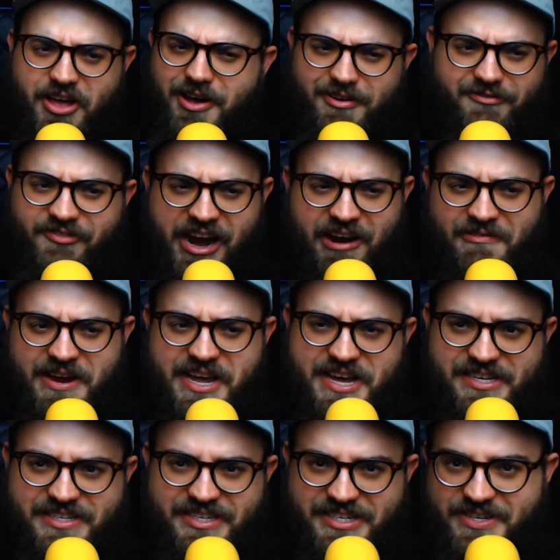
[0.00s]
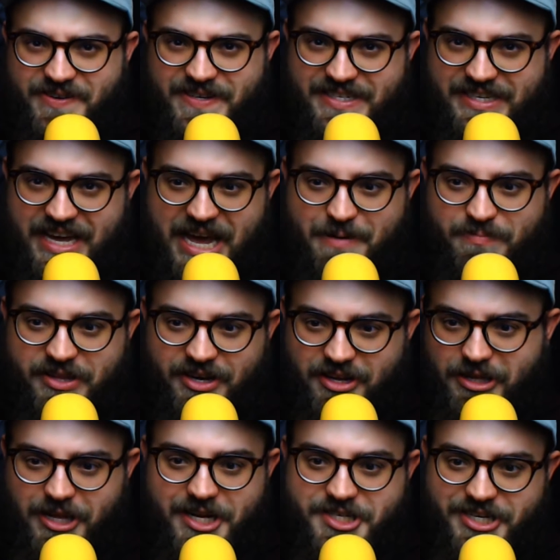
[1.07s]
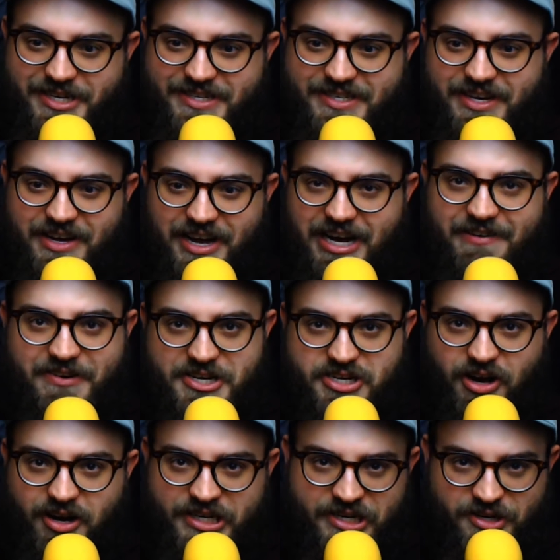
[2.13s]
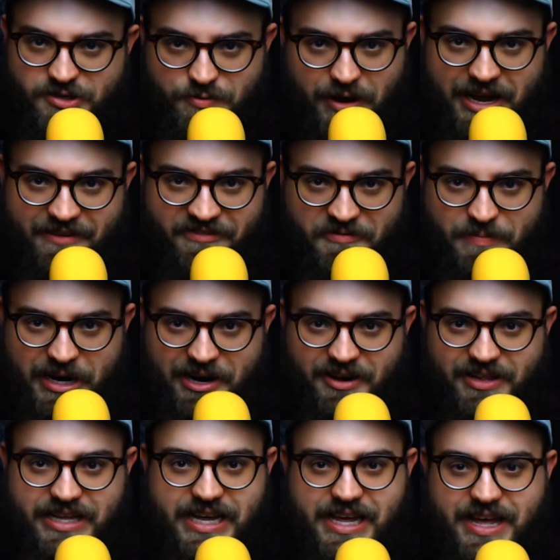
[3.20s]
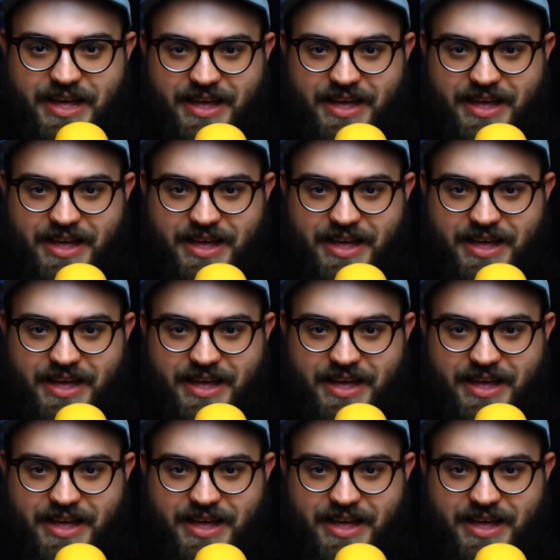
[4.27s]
very easy to escape the clutches of a doctor's wife, apparently.